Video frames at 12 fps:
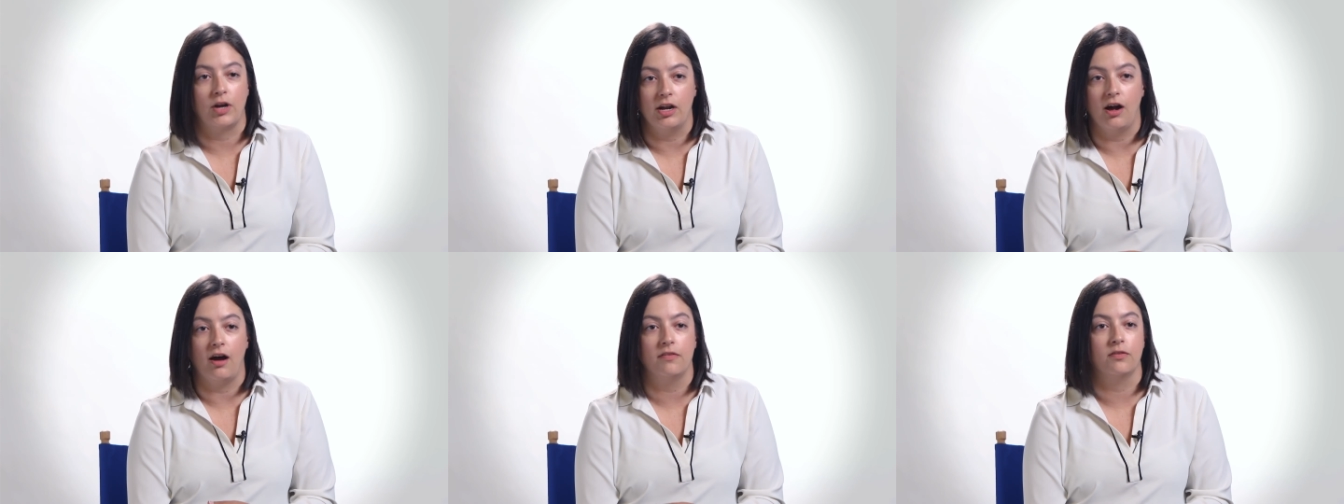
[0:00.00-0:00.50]

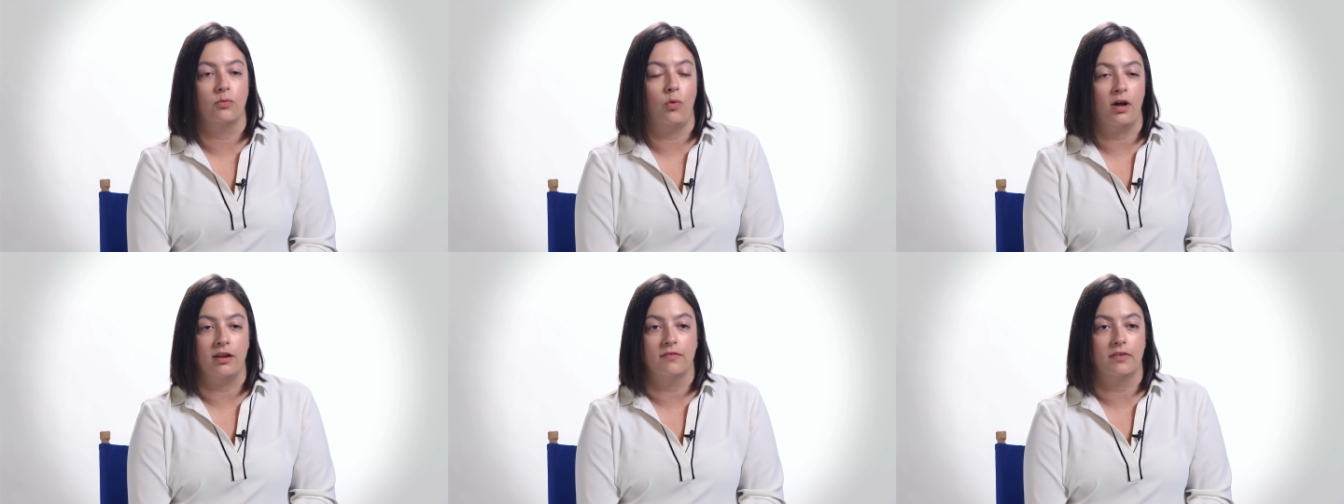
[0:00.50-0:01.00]
trade off
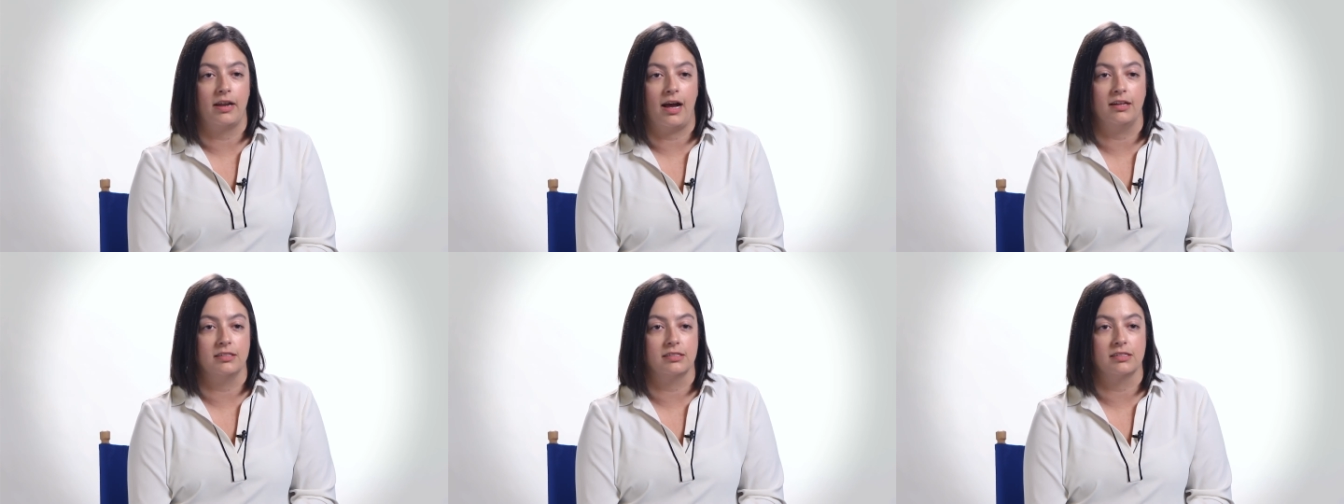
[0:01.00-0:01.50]
and what if
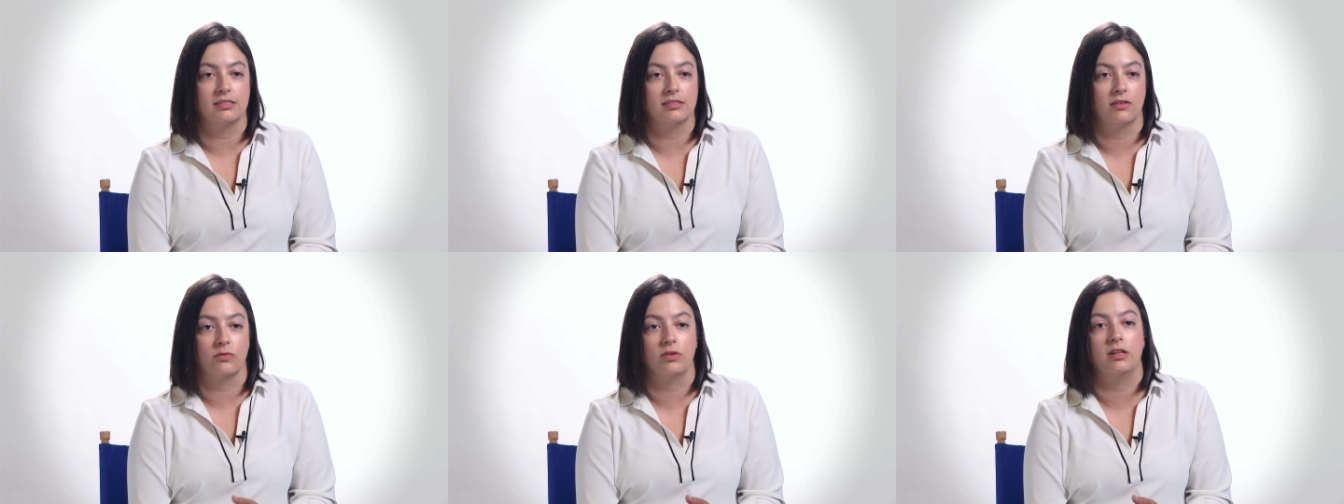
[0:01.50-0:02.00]

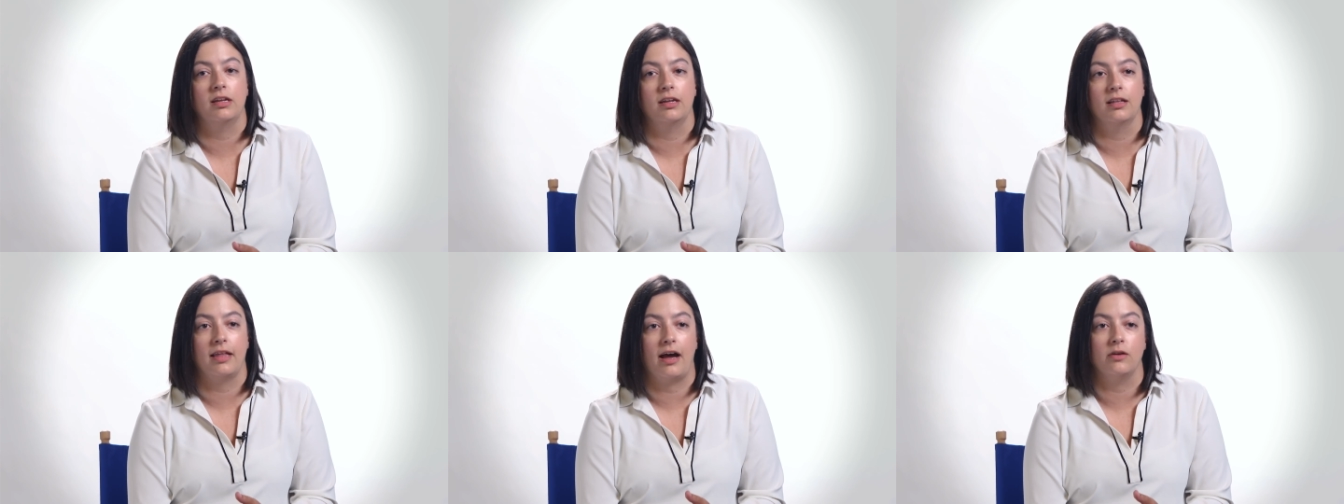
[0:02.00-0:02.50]
analysis that
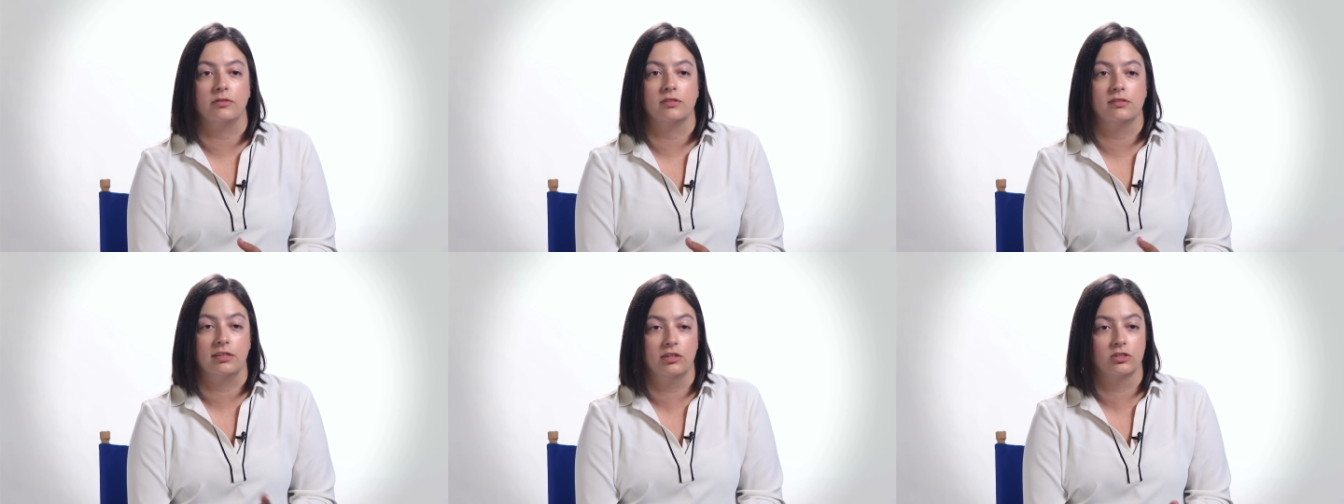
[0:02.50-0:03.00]
really
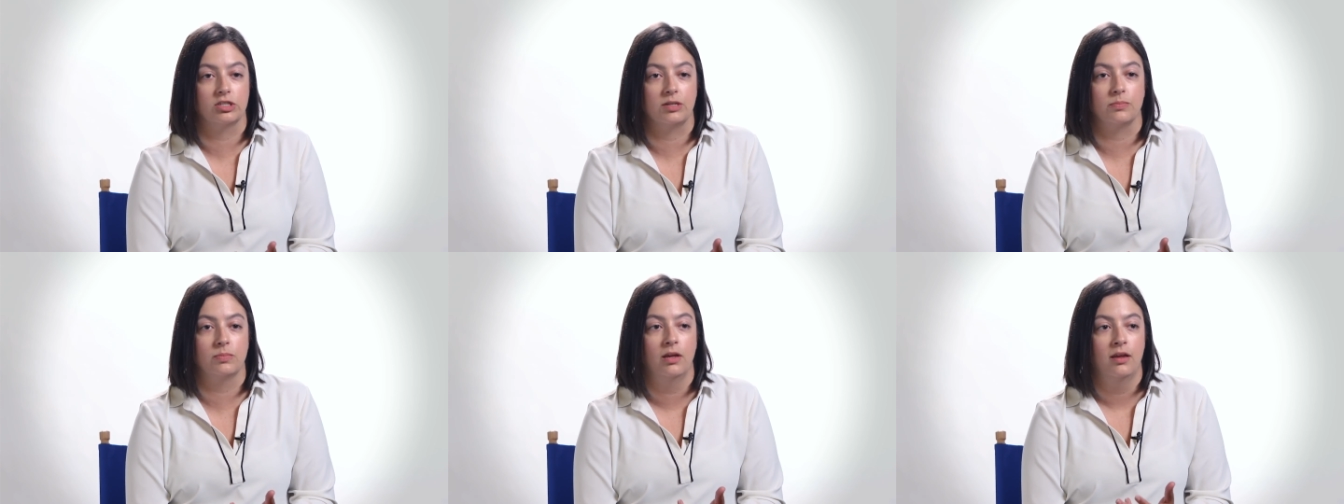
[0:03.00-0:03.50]
allows
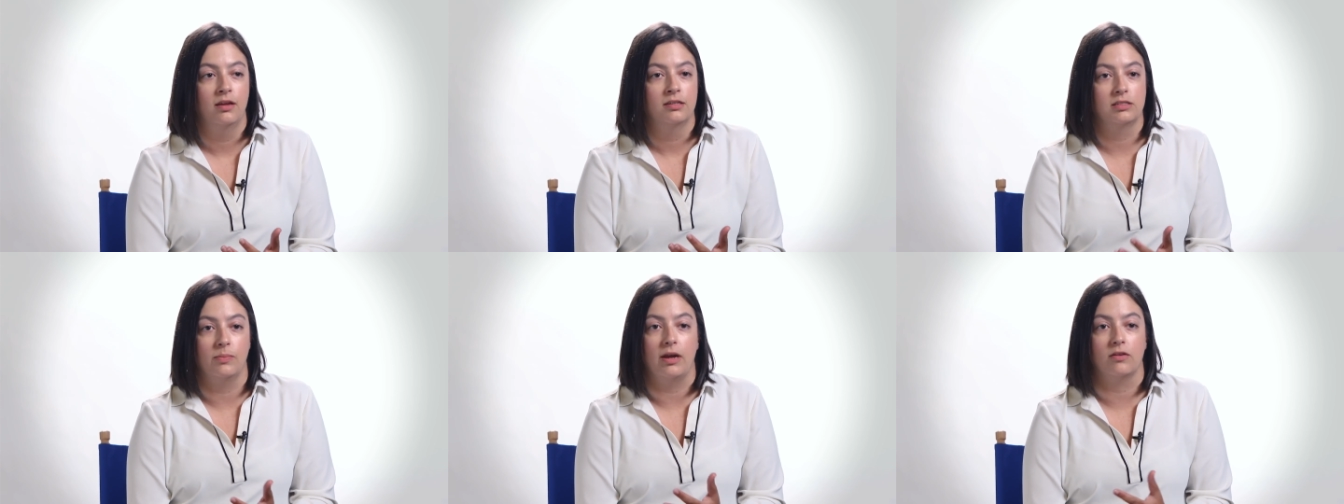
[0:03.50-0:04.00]
leadership
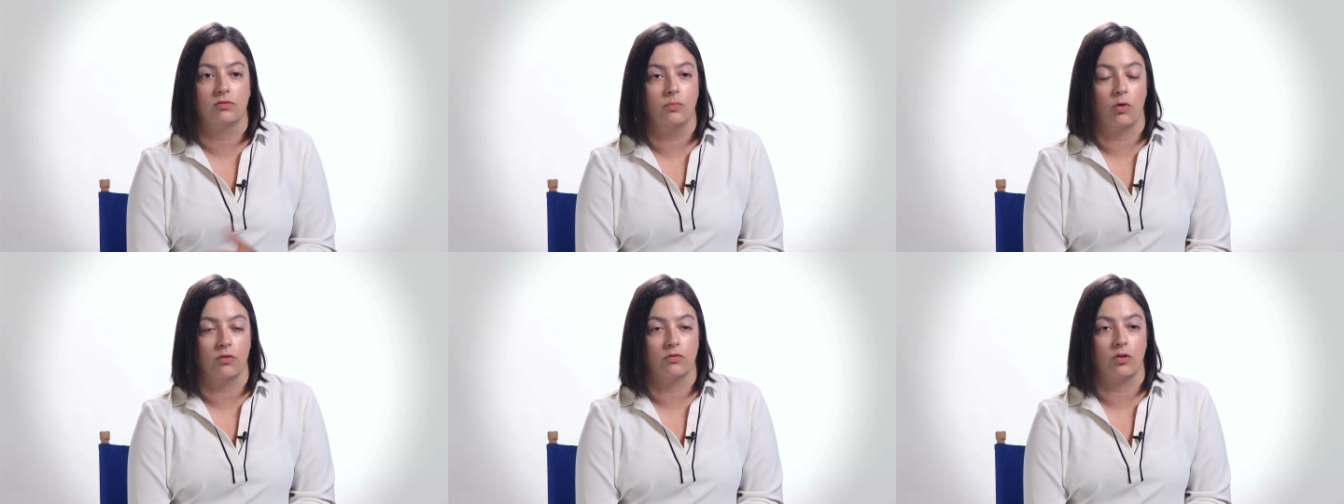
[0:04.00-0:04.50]
to make
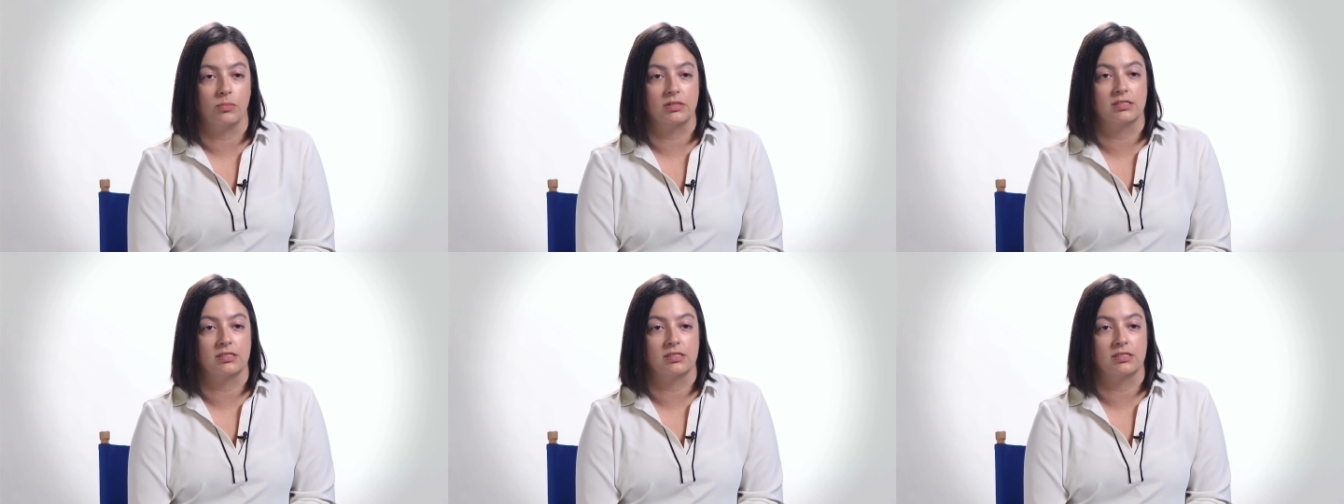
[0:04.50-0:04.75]
more informed